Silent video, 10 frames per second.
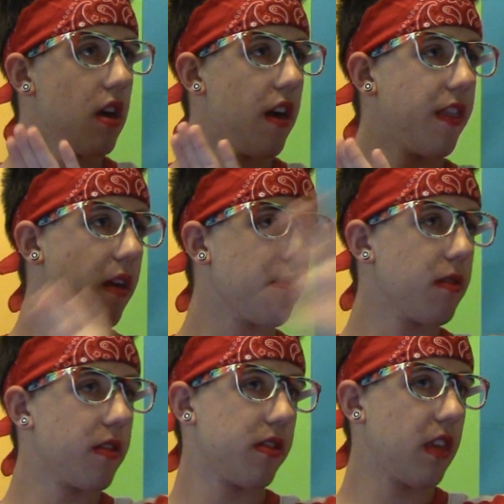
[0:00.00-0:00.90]
And
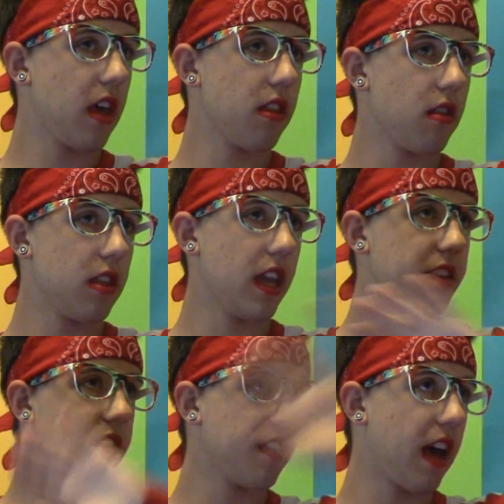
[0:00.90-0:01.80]
then then
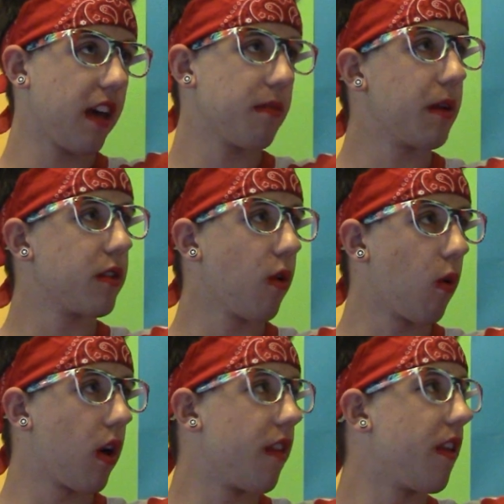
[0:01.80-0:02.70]
next to that is my
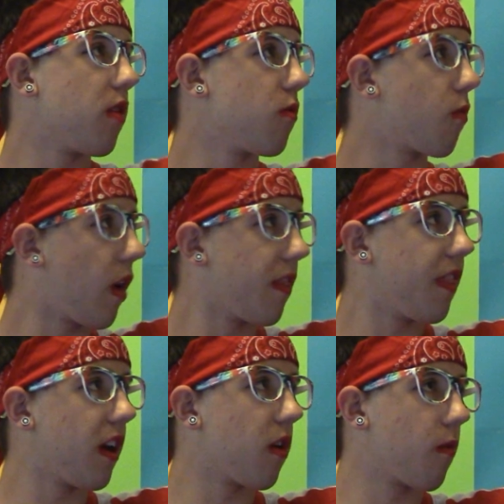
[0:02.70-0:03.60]
door, and then right
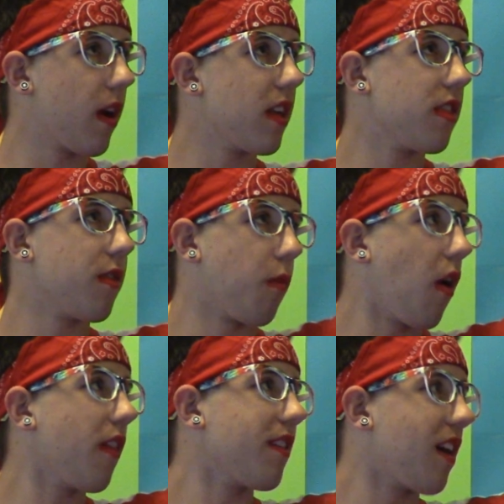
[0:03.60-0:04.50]
there, right the
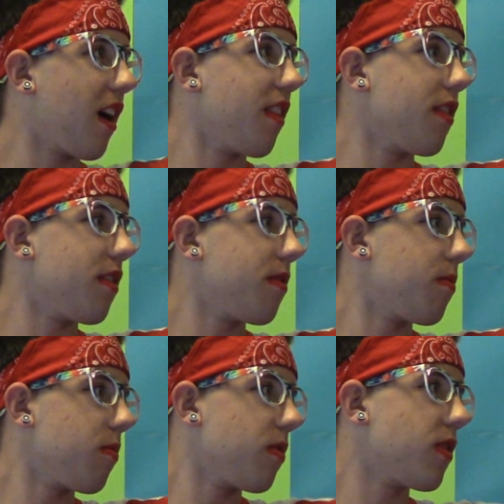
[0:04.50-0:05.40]
wall that's on
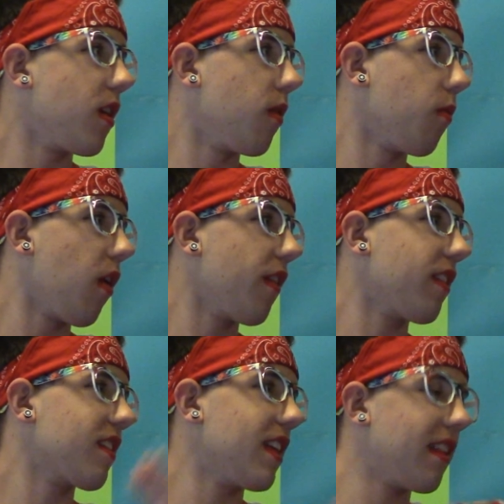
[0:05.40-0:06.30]
the wall
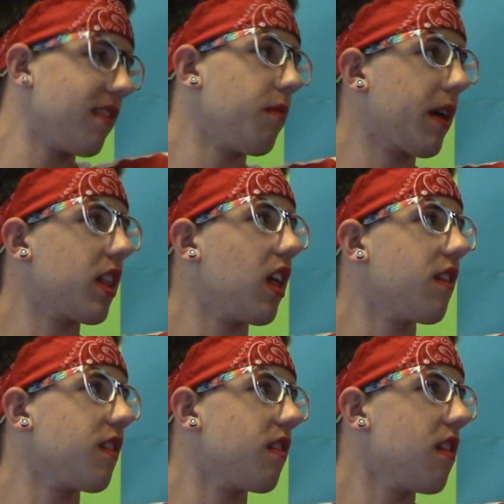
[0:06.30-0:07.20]
that's connected to my
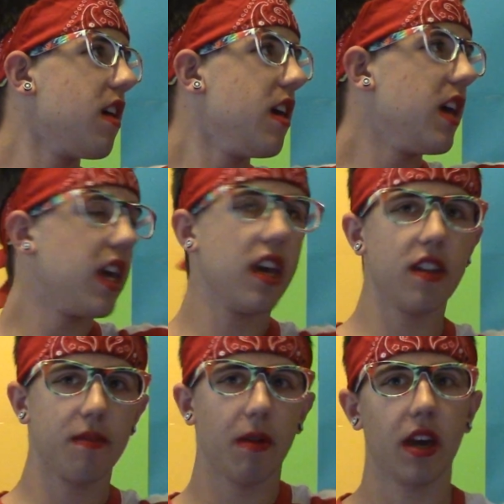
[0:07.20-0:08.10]
closet
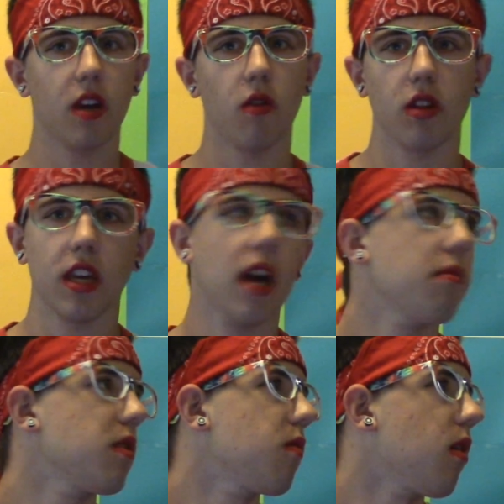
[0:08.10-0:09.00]
is my Cody
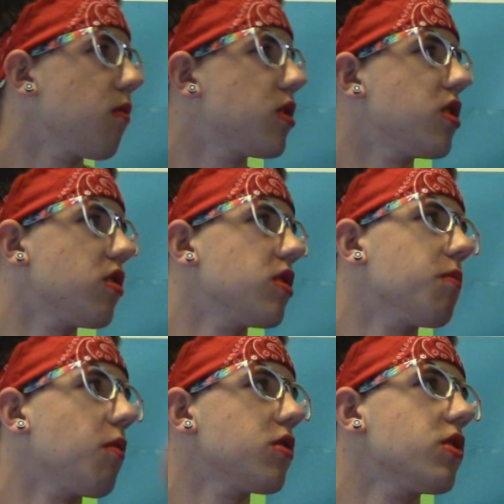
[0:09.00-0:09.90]
comments wall, which there's a
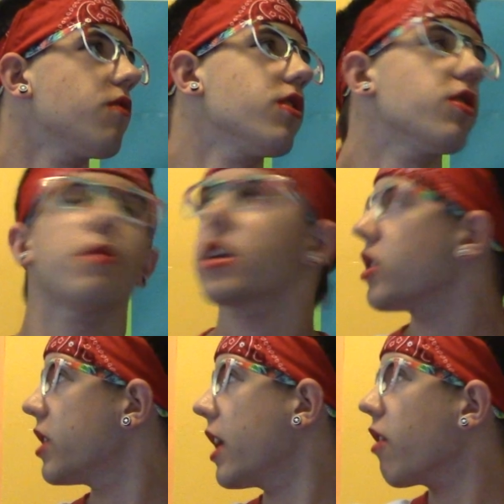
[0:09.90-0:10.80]
poster of One
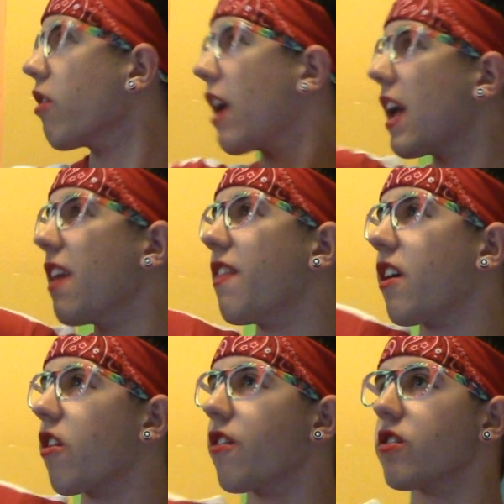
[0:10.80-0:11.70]
Direction there, and
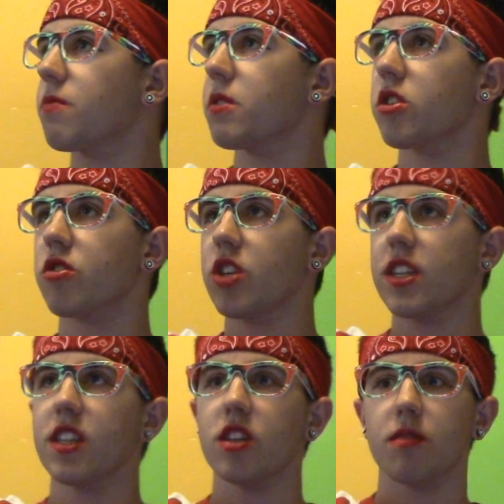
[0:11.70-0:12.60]
there, there's a picture of
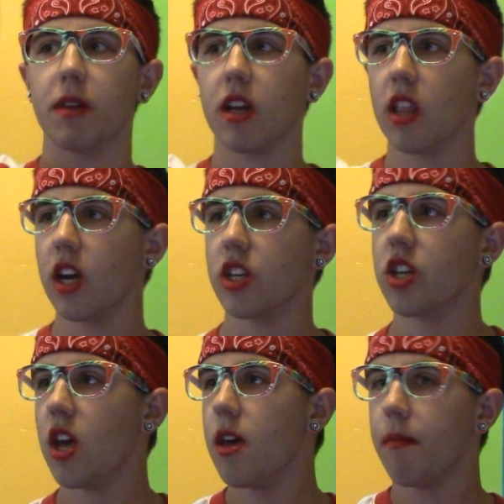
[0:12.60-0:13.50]
Justin, there's my collage,
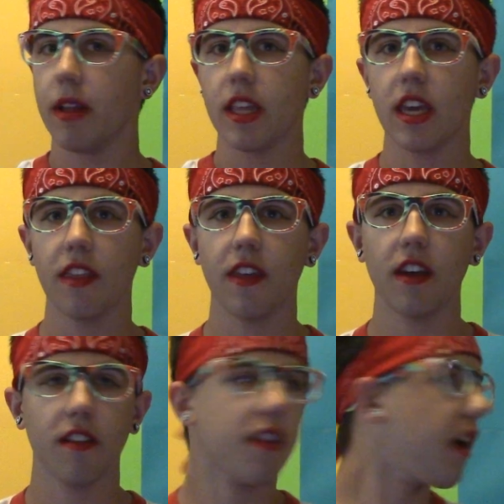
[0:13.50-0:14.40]
my Nikki thing
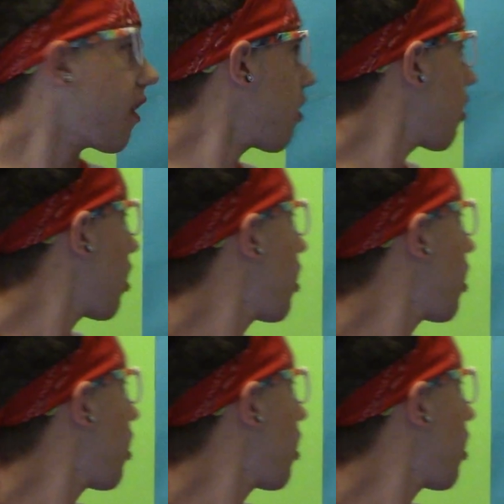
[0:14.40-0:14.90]
is there,